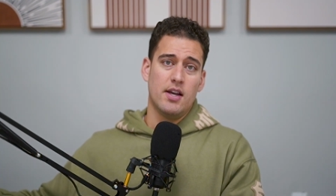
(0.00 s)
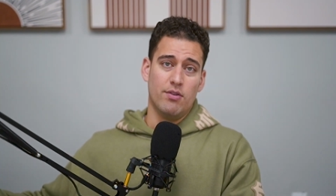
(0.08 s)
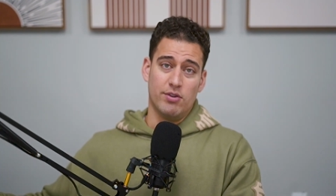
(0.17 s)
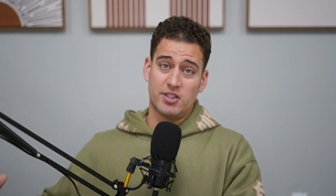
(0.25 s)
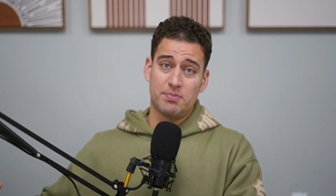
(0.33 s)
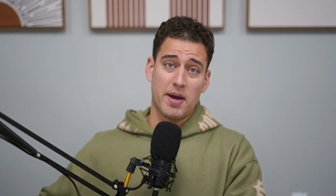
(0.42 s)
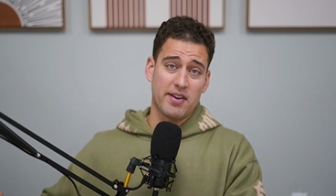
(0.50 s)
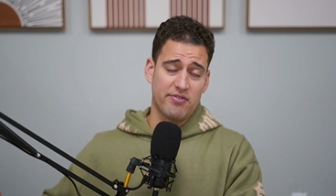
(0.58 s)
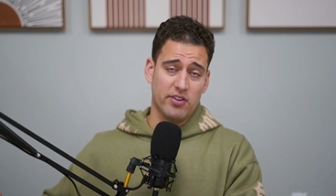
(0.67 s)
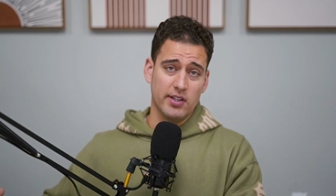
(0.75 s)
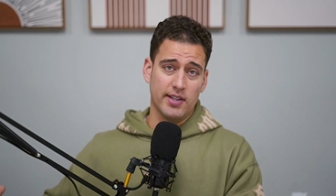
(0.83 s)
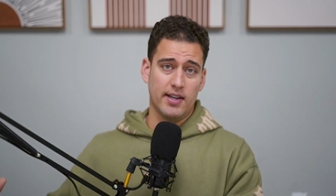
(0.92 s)

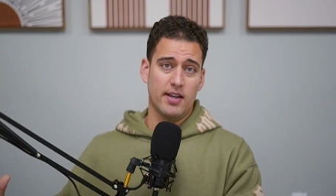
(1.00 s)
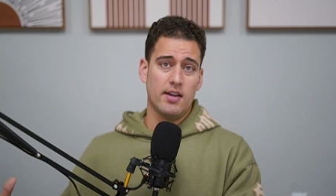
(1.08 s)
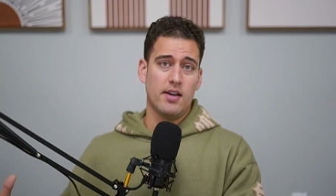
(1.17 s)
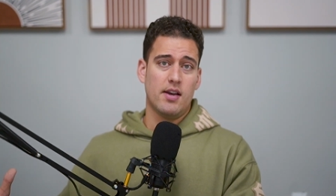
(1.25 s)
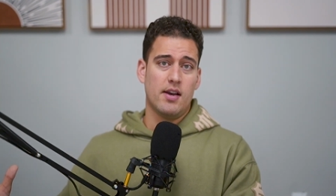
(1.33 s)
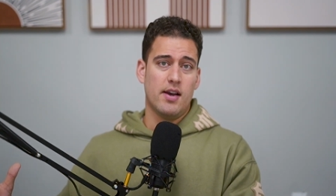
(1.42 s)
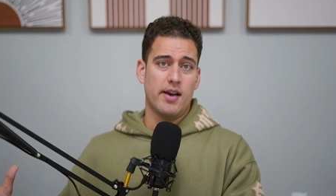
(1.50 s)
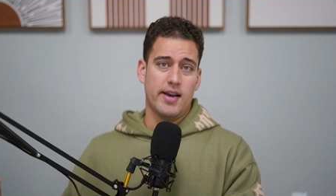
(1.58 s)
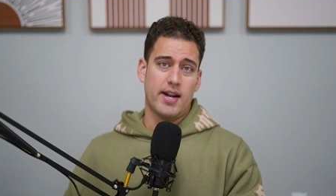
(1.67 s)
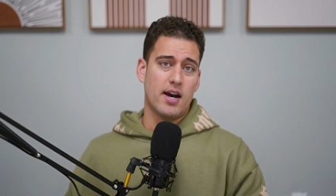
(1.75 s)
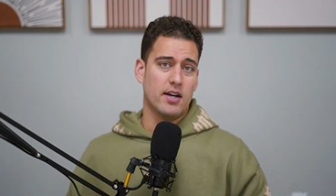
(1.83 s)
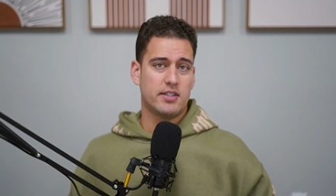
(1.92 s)
respectfully,
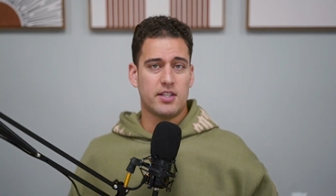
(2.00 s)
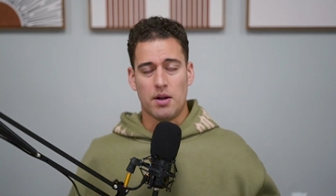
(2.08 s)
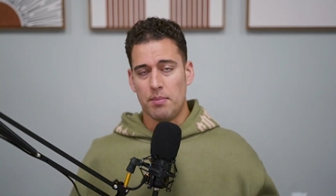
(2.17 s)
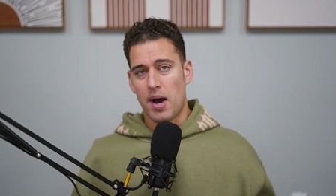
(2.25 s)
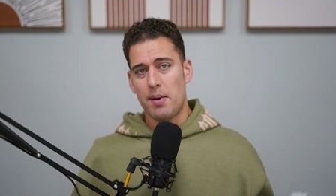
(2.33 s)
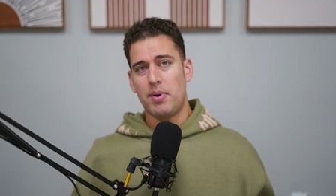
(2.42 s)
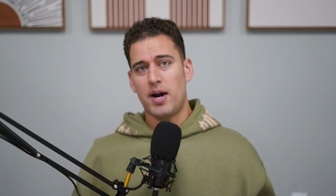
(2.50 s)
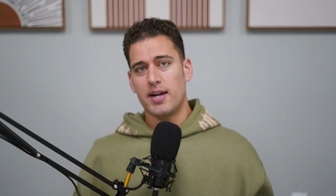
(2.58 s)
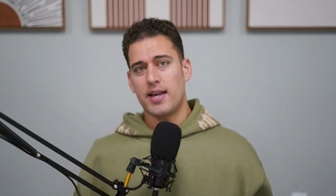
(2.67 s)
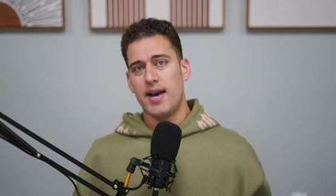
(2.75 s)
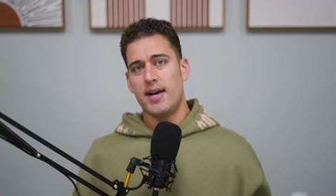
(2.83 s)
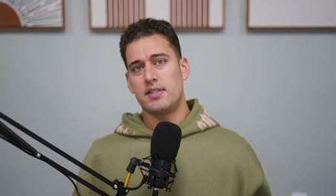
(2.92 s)
and I listen to my
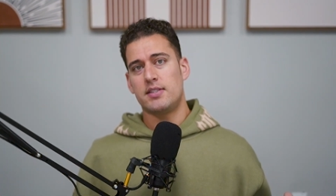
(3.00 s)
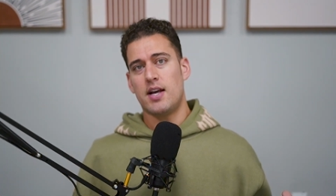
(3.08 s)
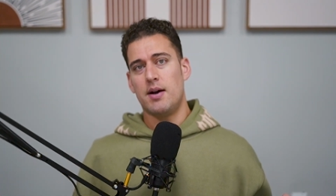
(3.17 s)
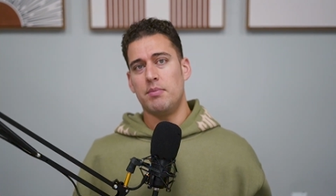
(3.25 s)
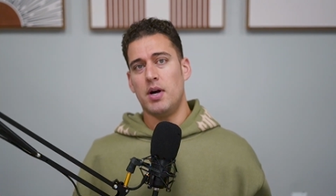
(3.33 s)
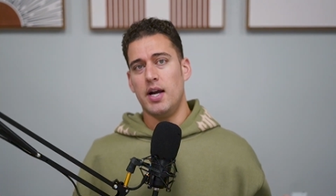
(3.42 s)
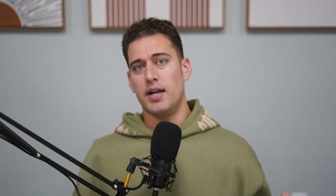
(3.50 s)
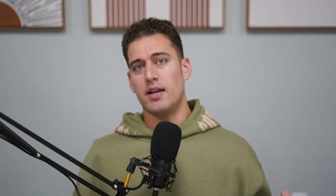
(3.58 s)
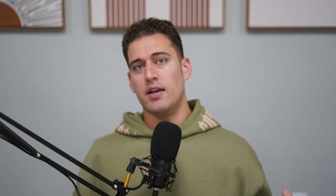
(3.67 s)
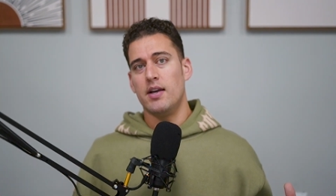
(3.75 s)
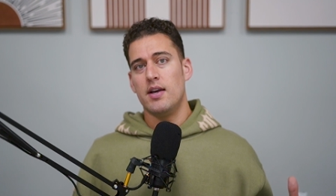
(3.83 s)
podcast, I'm like,